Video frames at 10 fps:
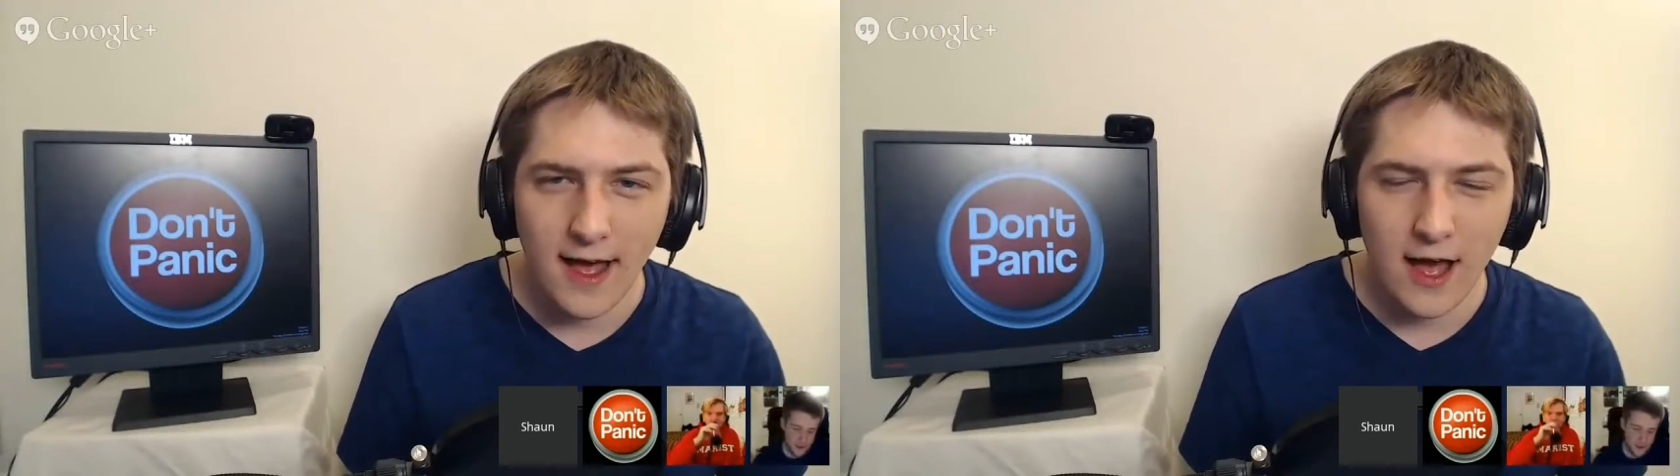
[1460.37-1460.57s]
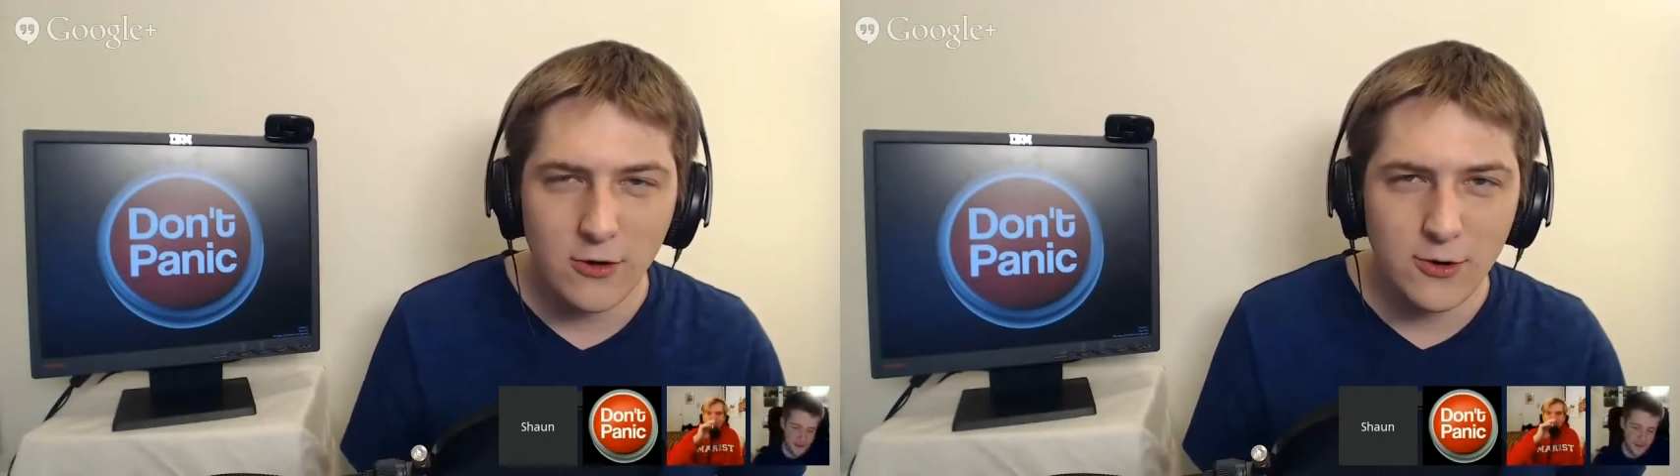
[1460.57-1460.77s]

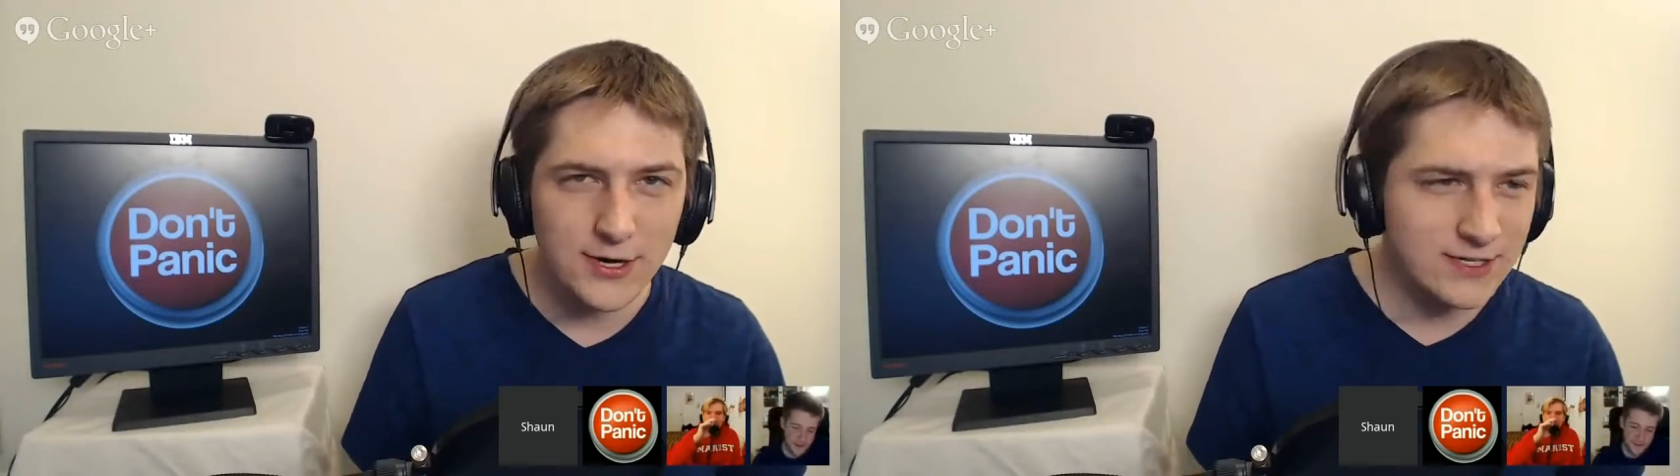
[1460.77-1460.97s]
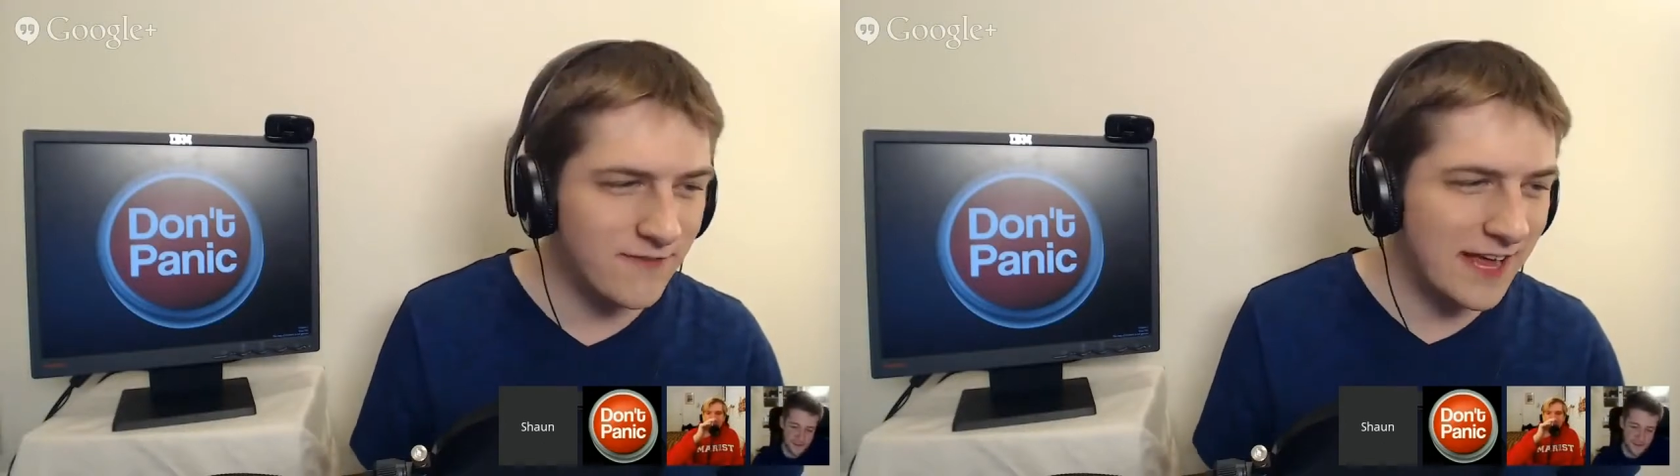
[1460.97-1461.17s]

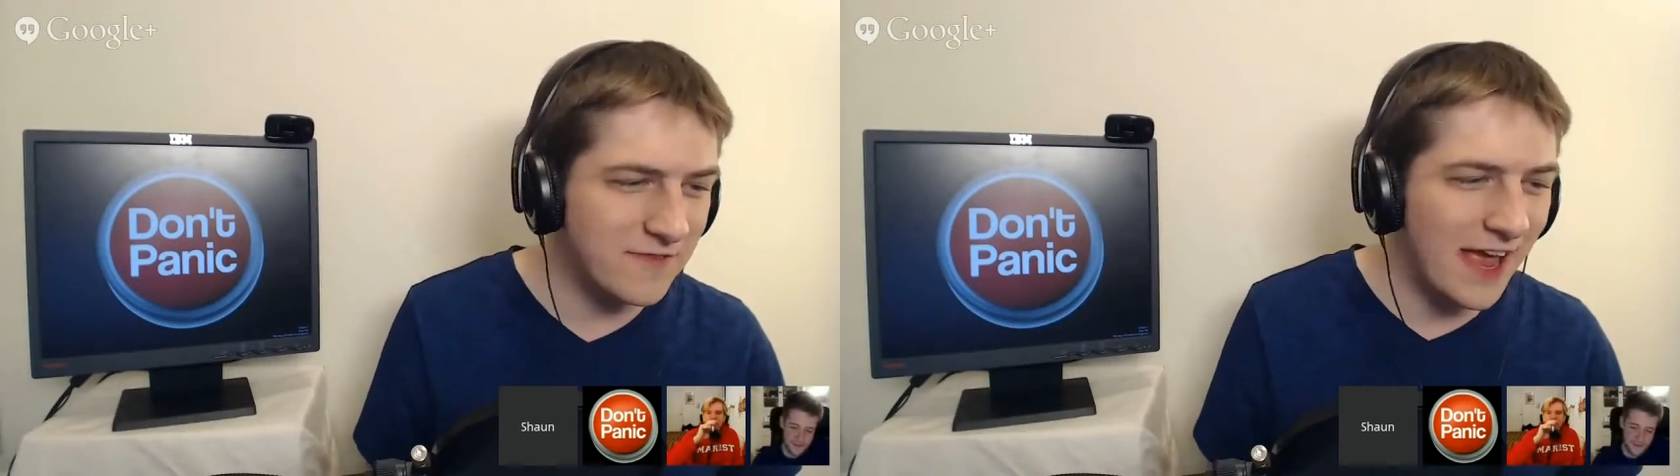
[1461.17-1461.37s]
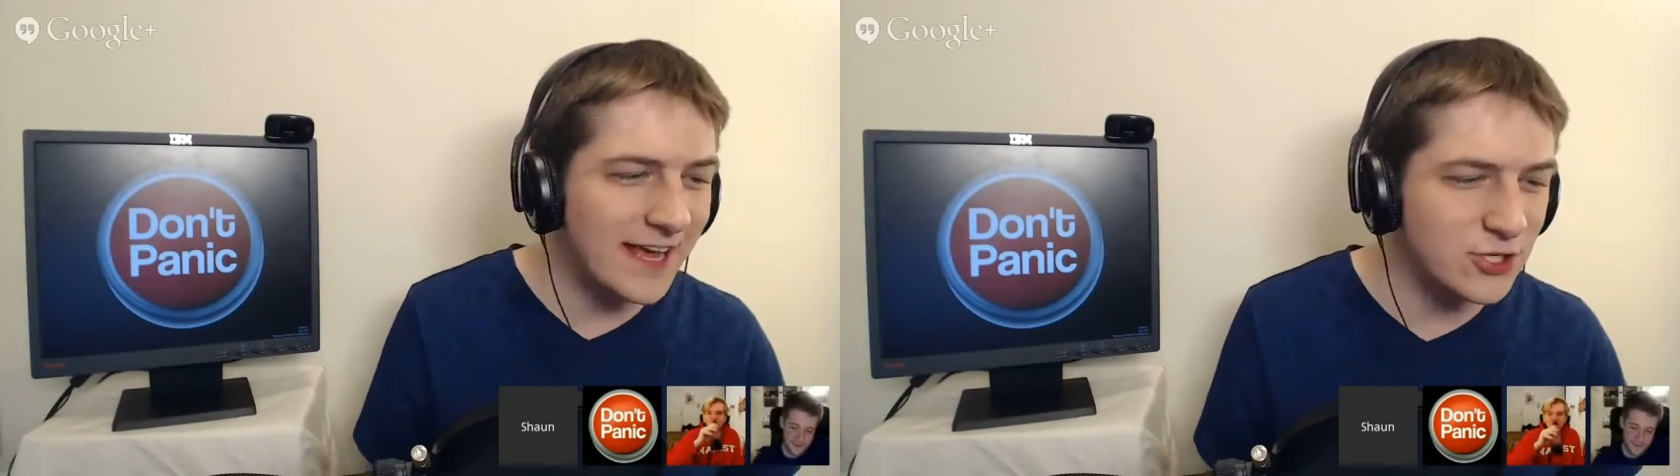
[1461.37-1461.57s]
Who here is a
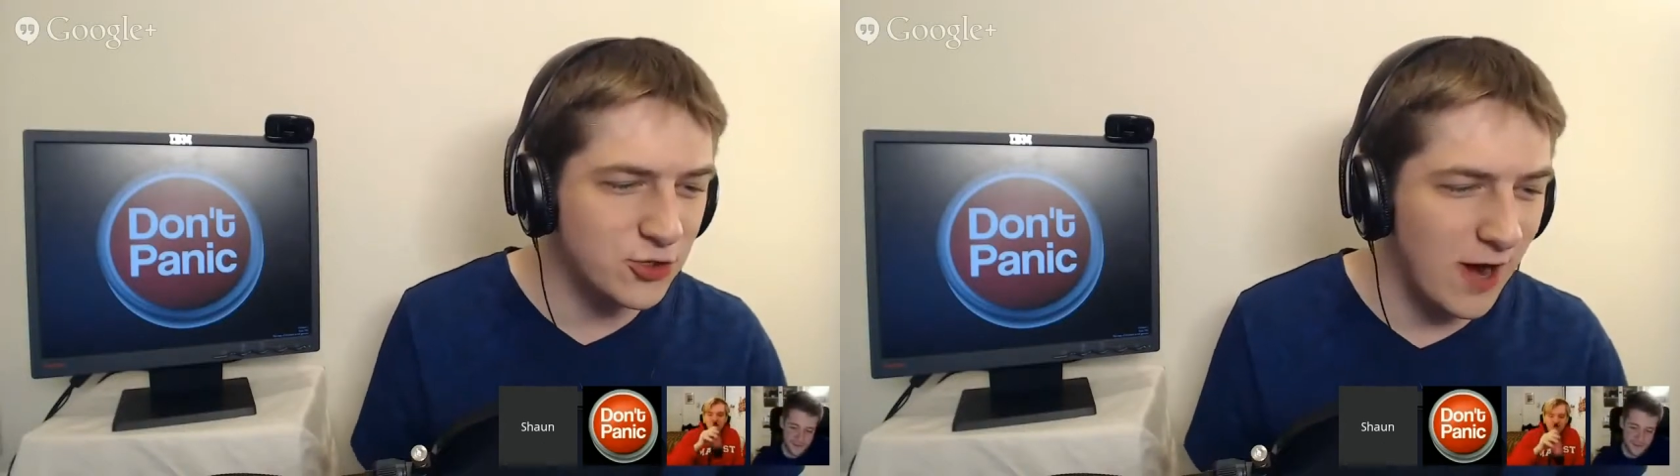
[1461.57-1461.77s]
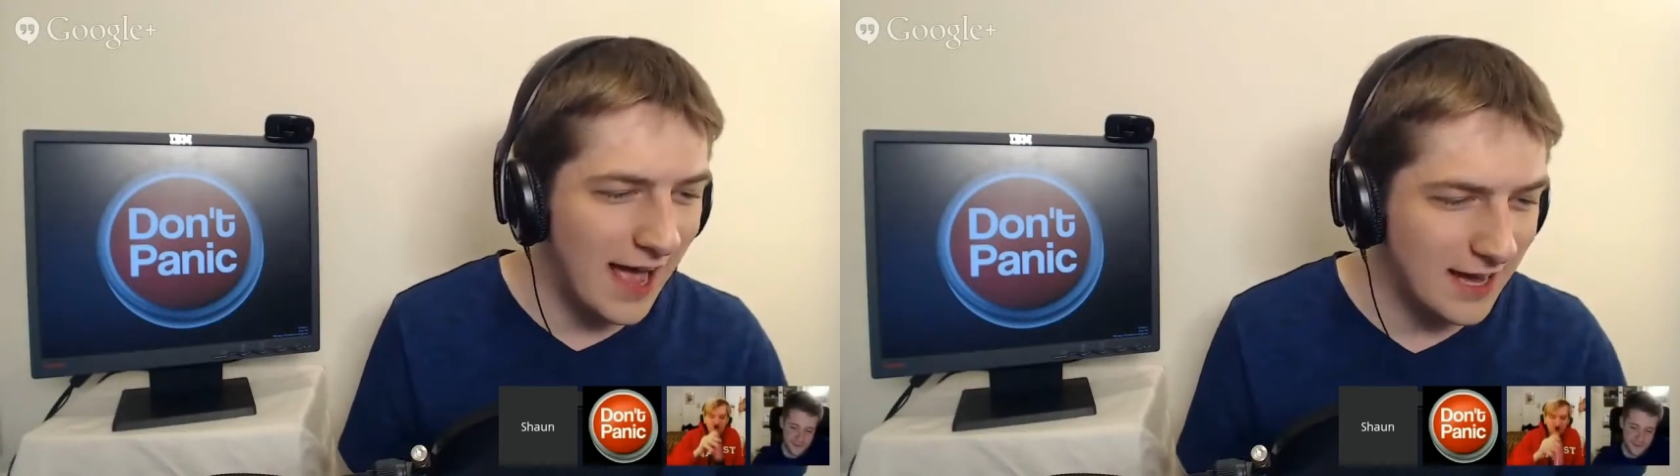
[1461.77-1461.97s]
fan of
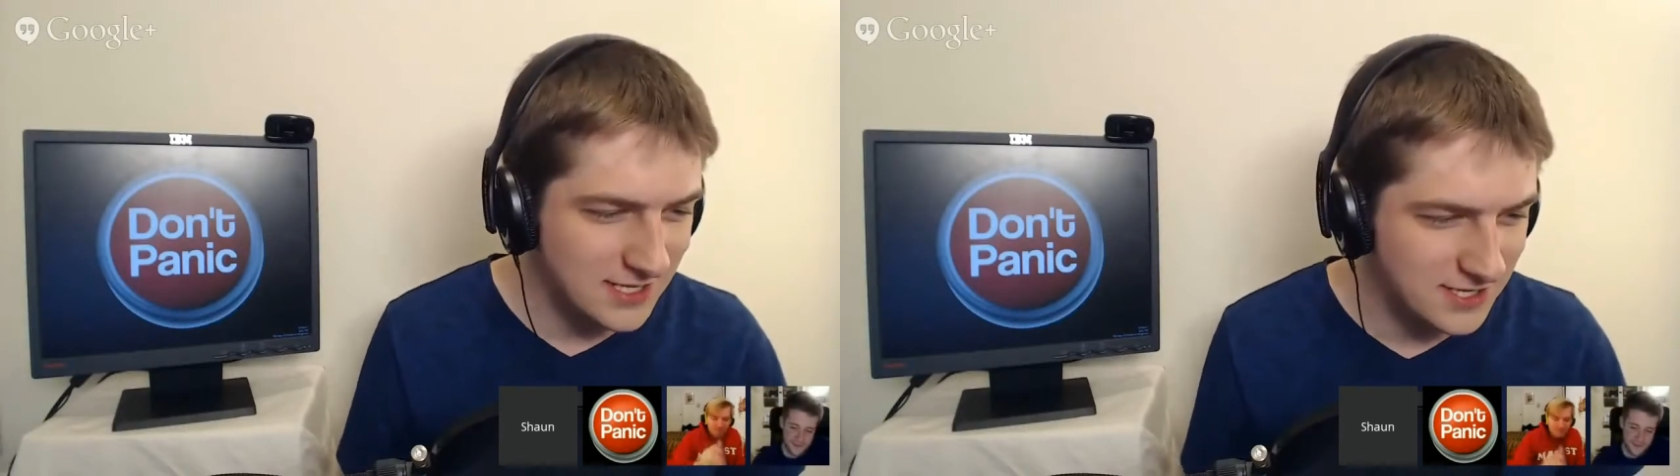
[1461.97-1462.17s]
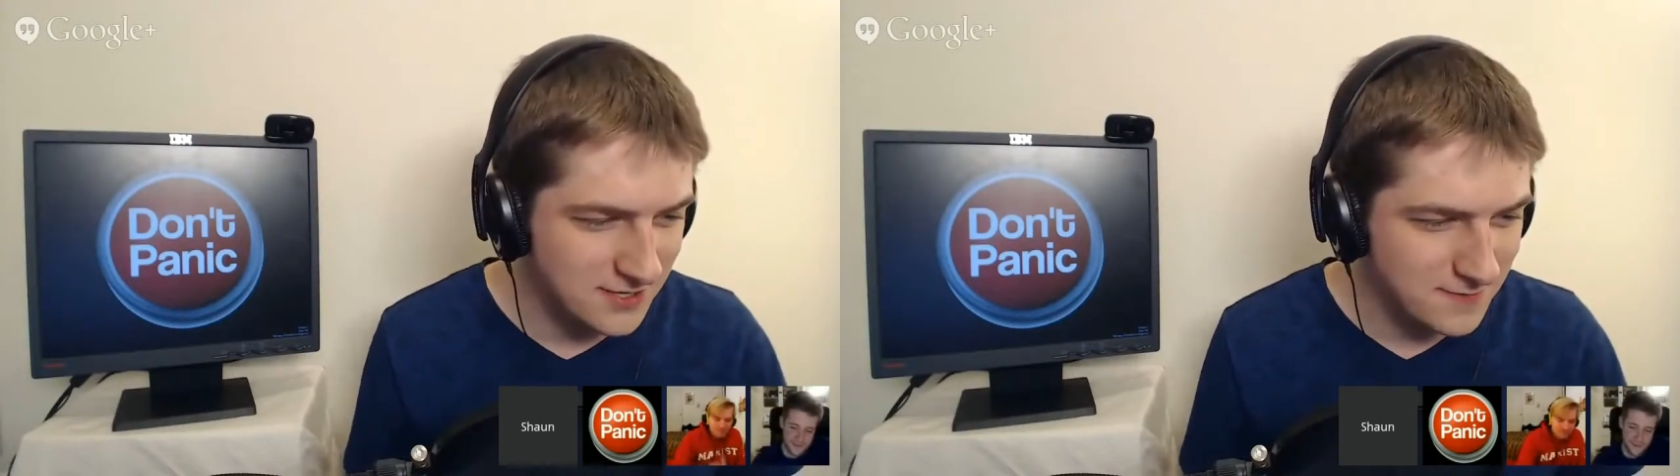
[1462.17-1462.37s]

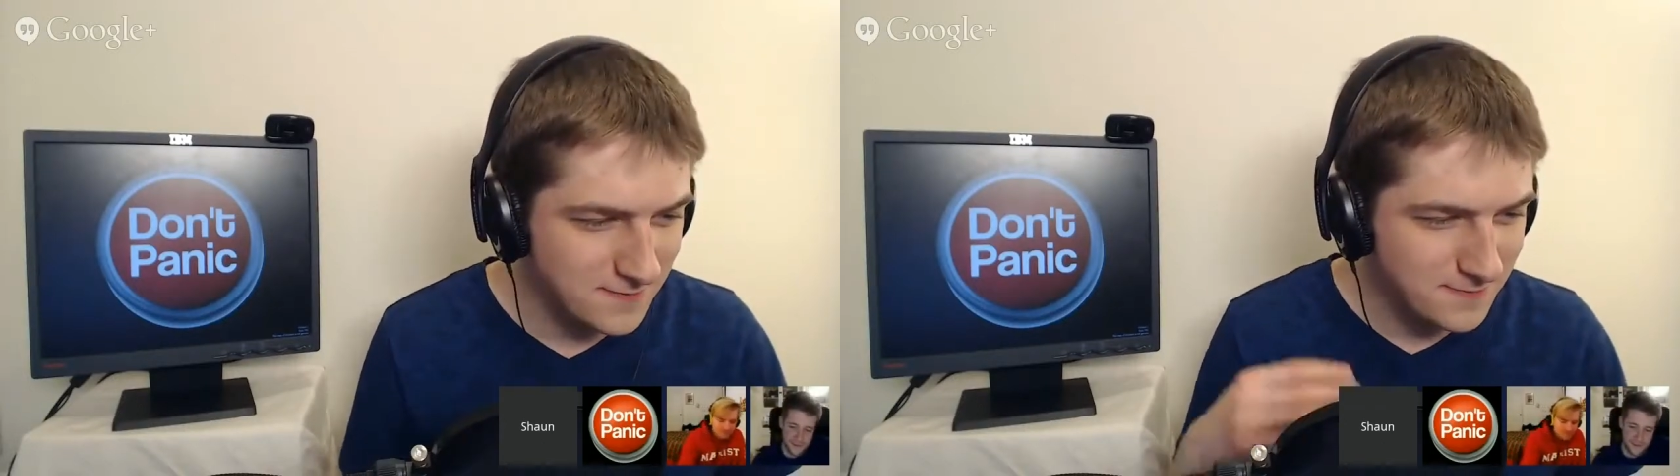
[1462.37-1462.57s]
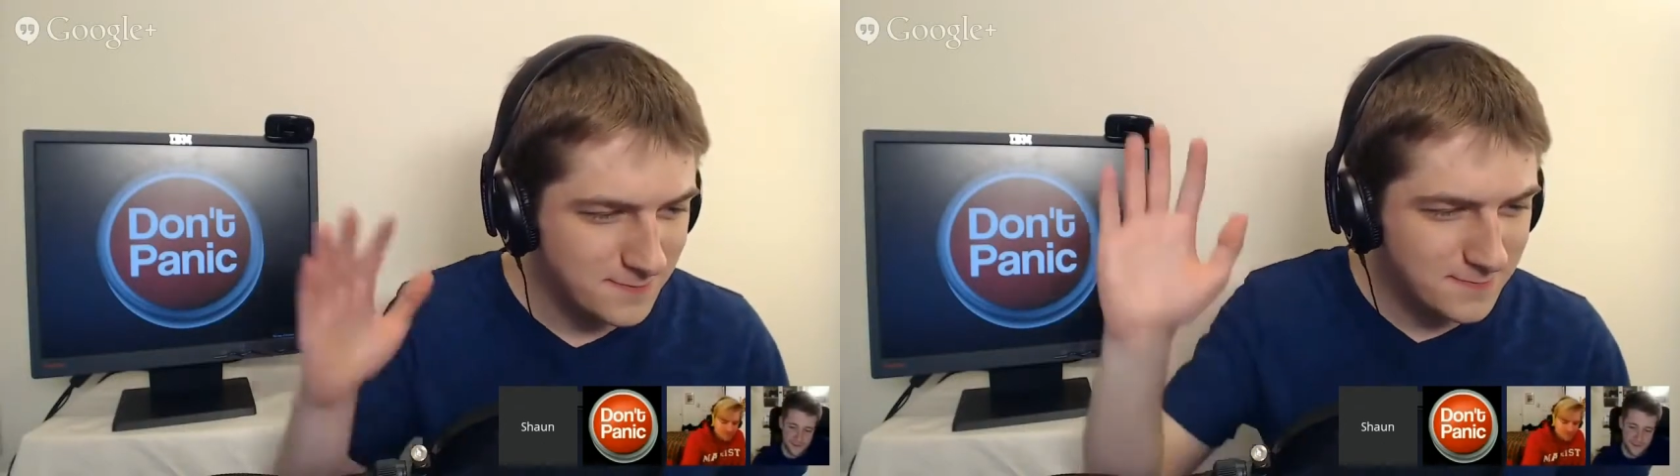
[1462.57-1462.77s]
8-tracks?